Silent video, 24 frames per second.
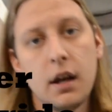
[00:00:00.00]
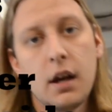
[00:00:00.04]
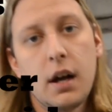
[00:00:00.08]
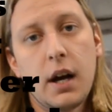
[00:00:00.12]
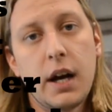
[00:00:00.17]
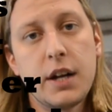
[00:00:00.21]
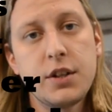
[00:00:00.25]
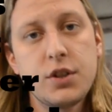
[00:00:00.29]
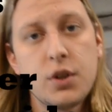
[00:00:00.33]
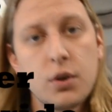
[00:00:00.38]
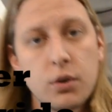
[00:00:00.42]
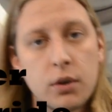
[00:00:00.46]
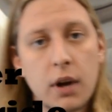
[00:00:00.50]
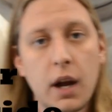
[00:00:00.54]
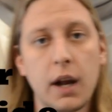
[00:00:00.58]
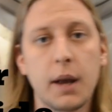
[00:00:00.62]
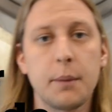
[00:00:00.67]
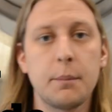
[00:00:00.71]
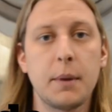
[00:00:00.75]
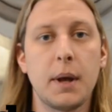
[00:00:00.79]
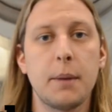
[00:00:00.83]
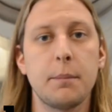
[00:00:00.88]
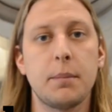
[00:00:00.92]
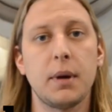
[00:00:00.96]
I do
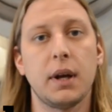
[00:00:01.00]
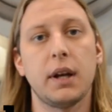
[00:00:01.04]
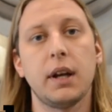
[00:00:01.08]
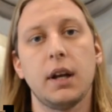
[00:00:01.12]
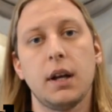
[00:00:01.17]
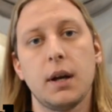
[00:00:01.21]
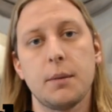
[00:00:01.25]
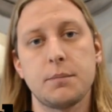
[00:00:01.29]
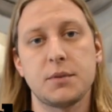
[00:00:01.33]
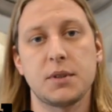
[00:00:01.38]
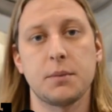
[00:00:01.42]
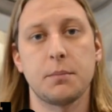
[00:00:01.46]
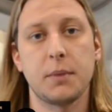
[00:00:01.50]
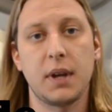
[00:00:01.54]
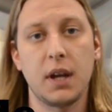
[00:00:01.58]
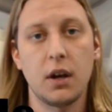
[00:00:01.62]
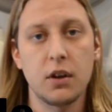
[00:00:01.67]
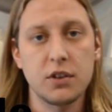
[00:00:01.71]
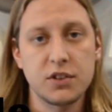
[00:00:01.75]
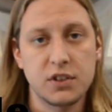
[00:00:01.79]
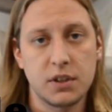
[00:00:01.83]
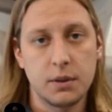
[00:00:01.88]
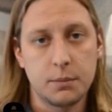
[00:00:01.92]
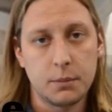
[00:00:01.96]
recommend picking up some
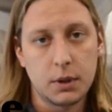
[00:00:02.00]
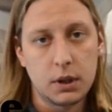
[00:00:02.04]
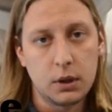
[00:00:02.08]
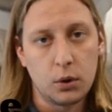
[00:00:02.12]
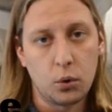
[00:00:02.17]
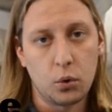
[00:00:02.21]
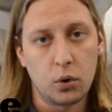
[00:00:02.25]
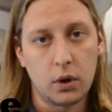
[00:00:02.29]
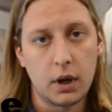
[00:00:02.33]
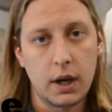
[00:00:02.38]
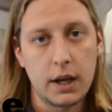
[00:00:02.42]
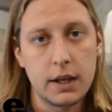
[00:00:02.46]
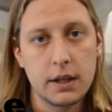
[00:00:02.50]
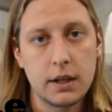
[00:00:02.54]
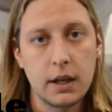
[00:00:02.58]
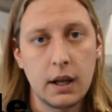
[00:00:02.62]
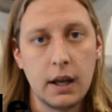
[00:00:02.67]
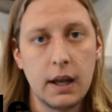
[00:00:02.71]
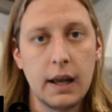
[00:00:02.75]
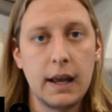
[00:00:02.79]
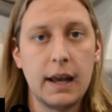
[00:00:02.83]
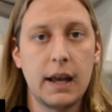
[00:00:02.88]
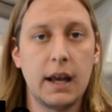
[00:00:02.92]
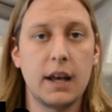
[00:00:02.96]
calcium chloride
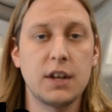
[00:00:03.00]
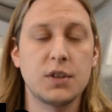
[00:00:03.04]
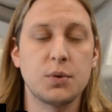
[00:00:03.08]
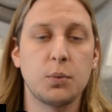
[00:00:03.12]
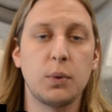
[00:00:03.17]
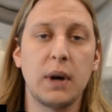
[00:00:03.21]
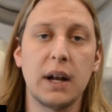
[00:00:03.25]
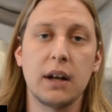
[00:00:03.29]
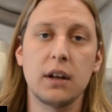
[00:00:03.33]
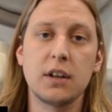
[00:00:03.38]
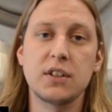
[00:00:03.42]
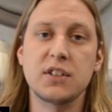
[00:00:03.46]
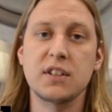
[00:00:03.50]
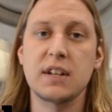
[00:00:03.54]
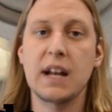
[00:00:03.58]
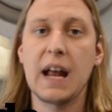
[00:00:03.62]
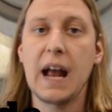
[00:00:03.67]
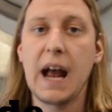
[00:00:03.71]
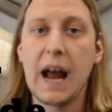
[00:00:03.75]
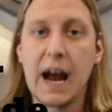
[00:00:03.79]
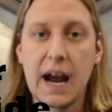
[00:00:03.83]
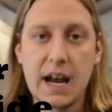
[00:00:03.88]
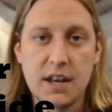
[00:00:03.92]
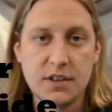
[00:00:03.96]
as well as an
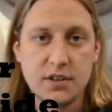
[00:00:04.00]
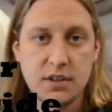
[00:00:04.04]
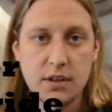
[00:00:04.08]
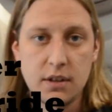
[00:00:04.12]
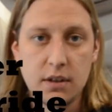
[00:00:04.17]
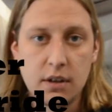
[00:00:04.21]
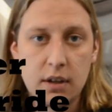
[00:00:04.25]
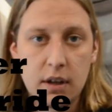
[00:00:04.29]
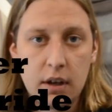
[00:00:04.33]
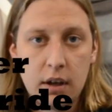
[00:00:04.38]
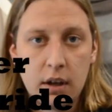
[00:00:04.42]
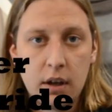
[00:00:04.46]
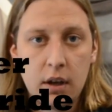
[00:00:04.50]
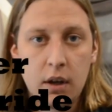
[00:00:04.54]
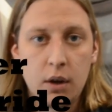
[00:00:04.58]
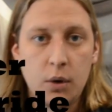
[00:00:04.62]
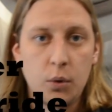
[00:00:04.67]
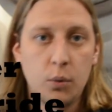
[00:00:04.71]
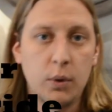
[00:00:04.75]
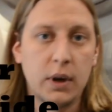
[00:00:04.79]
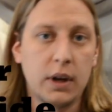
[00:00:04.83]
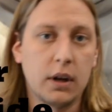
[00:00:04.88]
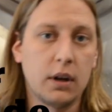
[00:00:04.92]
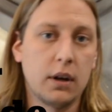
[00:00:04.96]
acid,
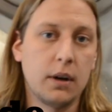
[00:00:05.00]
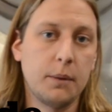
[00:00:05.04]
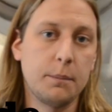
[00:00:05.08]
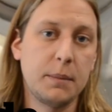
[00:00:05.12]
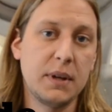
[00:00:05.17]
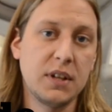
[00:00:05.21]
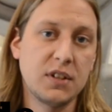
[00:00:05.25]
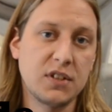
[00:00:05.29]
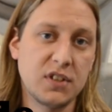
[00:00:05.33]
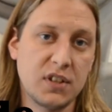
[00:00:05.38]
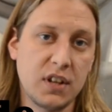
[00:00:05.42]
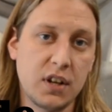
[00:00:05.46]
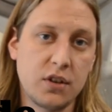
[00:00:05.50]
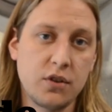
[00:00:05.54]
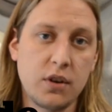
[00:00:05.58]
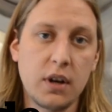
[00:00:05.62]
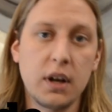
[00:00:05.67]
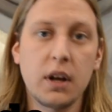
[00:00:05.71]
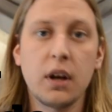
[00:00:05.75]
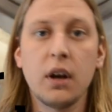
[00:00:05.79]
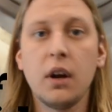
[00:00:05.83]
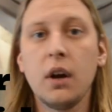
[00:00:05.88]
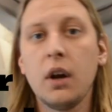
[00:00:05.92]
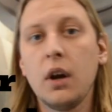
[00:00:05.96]
whether it be
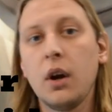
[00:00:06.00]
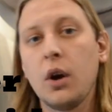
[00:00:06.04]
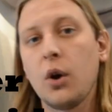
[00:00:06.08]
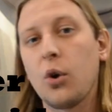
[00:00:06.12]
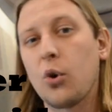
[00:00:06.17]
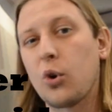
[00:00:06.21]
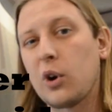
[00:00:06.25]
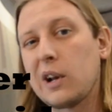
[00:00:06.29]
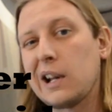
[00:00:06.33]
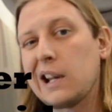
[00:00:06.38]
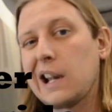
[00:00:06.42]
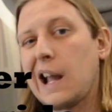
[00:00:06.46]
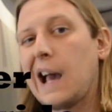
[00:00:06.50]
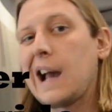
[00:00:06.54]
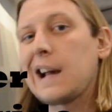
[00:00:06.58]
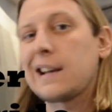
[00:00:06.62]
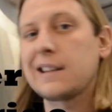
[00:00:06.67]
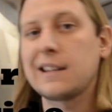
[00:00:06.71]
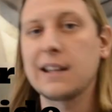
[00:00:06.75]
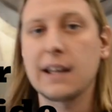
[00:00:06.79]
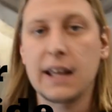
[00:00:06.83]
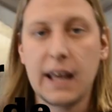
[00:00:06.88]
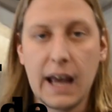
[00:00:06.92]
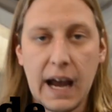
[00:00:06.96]
citric or
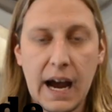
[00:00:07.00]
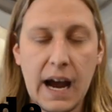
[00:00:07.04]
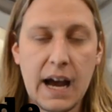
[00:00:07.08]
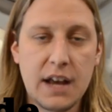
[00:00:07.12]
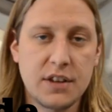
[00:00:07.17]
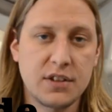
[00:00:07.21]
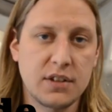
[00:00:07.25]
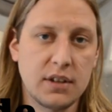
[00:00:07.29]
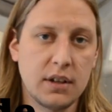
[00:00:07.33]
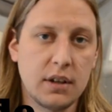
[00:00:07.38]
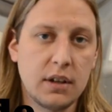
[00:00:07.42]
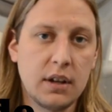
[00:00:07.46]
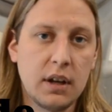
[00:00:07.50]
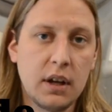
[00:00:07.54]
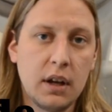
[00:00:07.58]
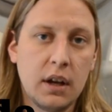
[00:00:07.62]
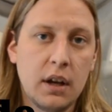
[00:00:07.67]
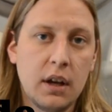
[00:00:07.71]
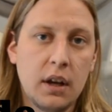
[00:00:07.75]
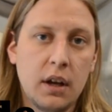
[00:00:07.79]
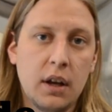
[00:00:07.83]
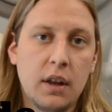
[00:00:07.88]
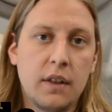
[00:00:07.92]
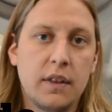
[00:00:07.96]
lactic acid.
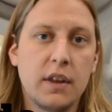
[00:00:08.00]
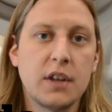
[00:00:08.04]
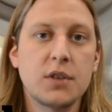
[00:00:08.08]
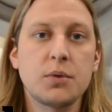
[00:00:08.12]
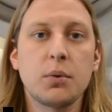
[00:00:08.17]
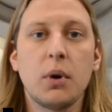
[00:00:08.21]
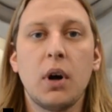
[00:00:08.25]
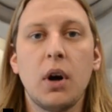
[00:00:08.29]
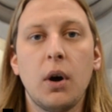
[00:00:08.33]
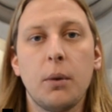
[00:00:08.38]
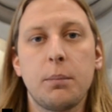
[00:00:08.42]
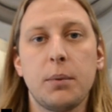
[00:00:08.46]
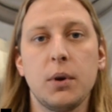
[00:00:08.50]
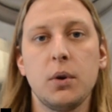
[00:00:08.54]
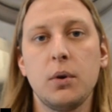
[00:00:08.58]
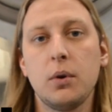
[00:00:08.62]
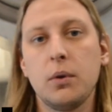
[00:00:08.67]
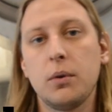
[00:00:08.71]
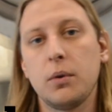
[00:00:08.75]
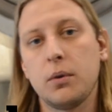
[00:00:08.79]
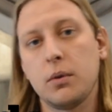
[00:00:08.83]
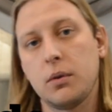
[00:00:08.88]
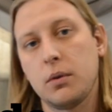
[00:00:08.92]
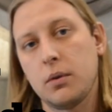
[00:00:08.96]
This will help
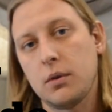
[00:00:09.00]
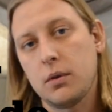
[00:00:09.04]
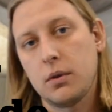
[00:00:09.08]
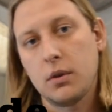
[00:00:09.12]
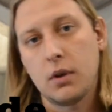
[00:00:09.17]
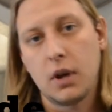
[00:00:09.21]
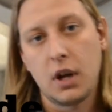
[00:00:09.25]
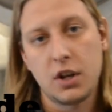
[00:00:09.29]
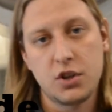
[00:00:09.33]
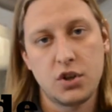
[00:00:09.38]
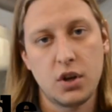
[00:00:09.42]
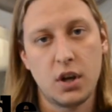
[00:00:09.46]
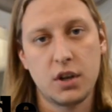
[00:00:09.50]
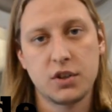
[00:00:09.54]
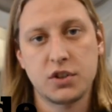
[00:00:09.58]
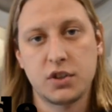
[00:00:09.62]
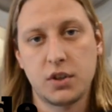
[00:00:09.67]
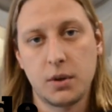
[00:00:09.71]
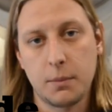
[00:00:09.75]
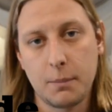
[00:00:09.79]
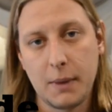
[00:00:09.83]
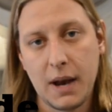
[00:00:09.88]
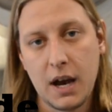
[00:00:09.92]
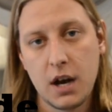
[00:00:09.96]
you adjust
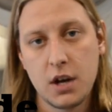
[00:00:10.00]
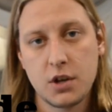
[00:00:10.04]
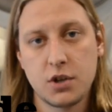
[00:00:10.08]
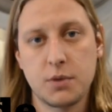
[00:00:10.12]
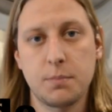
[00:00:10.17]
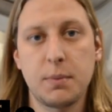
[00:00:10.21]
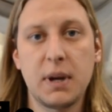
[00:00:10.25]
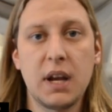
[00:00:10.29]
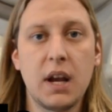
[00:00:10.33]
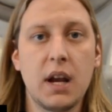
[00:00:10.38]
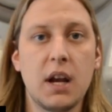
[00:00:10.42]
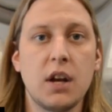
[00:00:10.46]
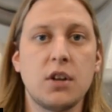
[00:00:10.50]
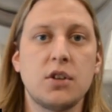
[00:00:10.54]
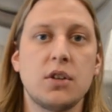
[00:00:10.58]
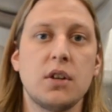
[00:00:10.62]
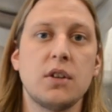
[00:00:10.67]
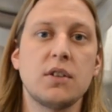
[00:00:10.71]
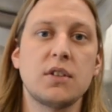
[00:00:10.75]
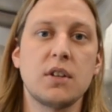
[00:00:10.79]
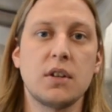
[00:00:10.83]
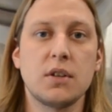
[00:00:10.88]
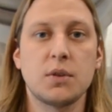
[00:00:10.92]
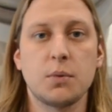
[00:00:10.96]
your mash
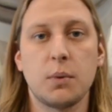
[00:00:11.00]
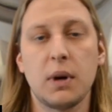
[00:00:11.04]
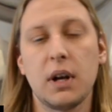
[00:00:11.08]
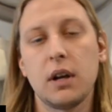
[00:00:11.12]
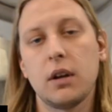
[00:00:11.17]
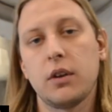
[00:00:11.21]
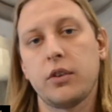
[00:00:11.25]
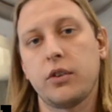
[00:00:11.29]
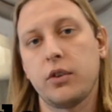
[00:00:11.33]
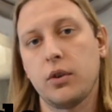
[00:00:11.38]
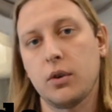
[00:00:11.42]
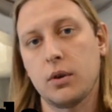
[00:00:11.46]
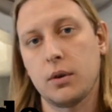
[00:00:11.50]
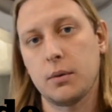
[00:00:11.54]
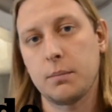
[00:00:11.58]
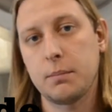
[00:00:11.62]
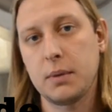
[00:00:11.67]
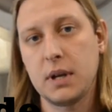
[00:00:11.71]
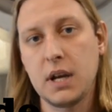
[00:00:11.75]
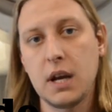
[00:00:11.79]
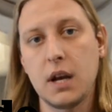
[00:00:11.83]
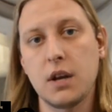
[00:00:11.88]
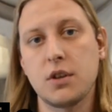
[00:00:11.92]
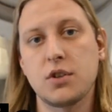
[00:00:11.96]
pHs as well as your
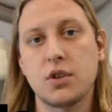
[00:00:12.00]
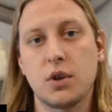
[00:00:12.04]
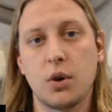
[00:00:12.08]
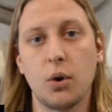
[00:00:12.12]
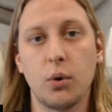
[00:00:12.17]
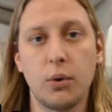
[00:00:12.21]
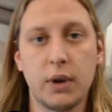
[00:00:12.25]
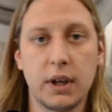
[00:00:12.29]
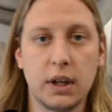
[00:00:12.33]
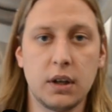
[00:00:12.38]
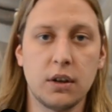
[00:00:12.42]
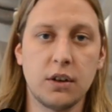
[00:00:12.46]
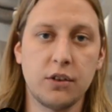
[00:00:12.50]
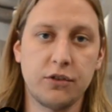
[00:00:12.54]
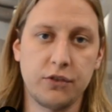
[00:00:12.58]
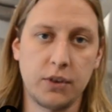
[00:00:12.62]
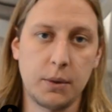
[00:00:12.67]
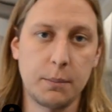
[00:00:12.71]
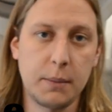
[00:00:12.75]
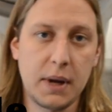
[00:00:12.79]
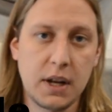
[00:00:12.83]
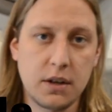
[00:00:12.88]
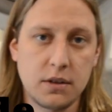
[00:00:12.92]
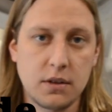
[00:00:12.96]
pH going into
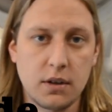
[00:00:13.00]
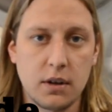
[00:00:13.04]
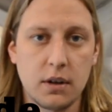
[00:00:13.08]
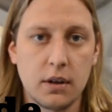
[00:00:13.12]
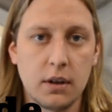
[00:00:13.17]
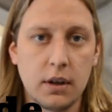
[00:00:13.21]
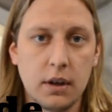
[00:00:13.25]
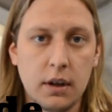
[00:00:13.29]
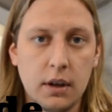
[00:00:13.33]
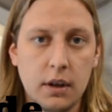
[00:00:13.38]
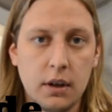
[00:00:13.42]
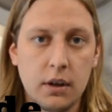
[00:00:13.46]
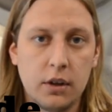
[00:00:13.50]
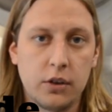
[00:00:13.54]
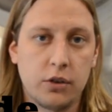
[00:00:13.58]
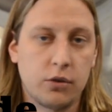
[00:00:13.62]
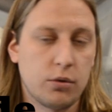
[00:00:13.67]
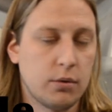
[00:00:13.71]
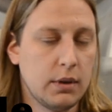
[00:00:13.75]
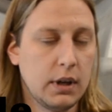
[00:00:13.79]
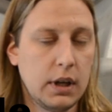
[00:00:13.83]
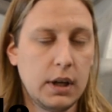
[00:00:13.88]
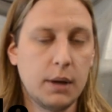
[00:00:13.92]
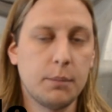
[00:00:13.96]
fermenter. It's
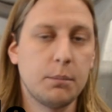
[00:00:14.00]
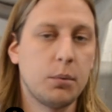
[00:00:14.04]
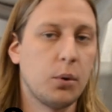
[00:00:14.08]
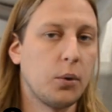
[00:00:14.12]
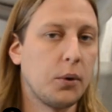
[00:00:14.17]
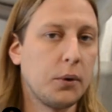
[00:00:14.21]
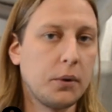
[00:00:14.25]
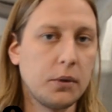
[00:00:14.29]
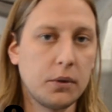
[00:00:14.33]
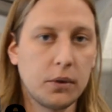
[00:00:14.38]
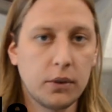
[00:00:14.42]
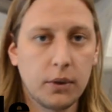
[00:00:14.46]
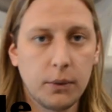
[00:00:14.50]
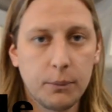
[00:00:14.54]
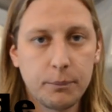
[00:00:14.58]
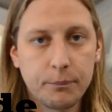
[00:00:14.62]
really important.